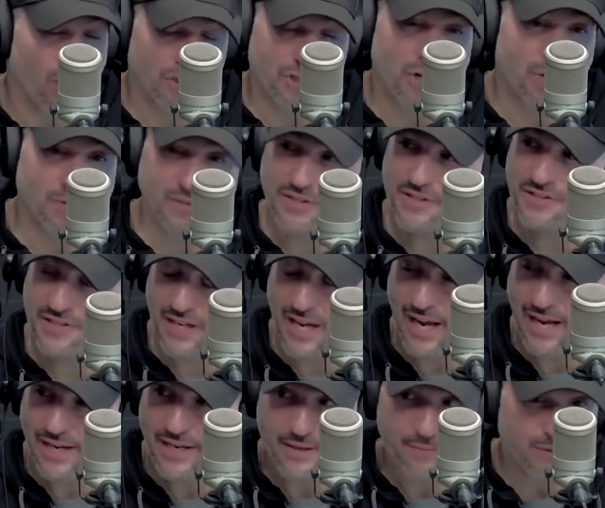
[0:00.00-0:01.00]
all jokes
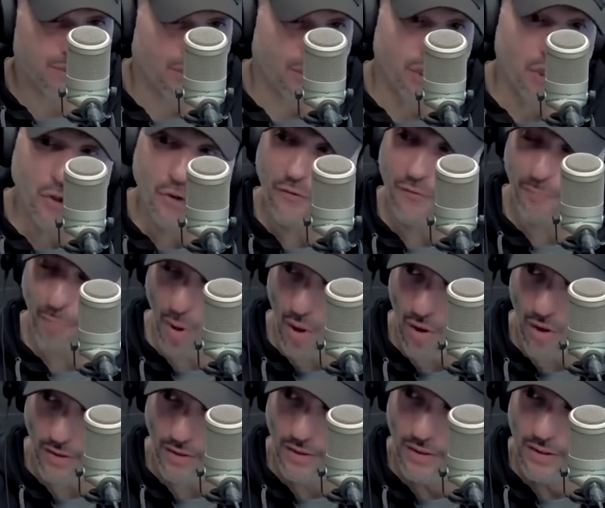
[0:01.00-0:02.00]
aside, he was a
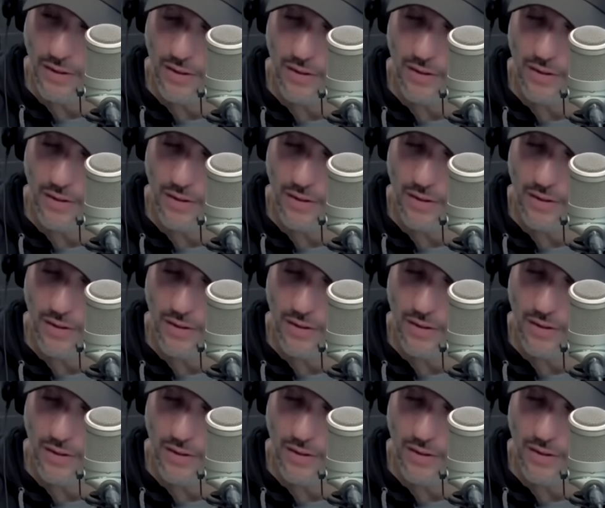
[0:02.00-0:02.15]
goofball.